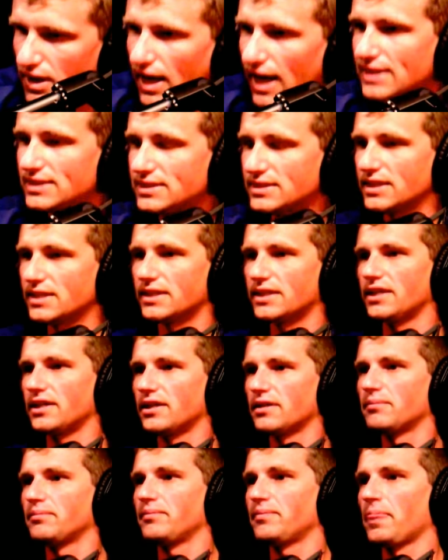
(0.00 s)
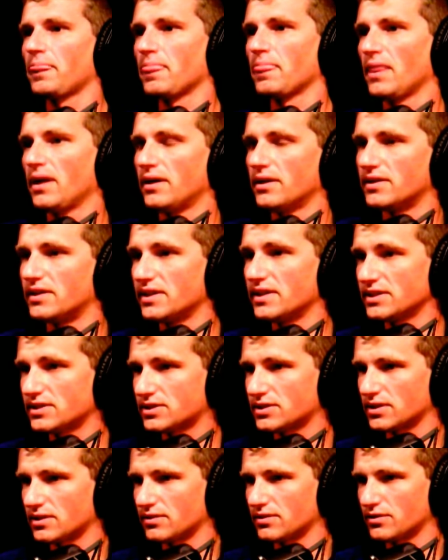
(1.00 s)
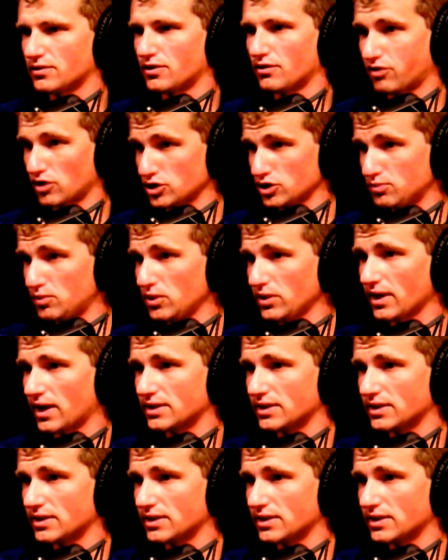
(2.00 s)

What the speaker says: I sent him the first book.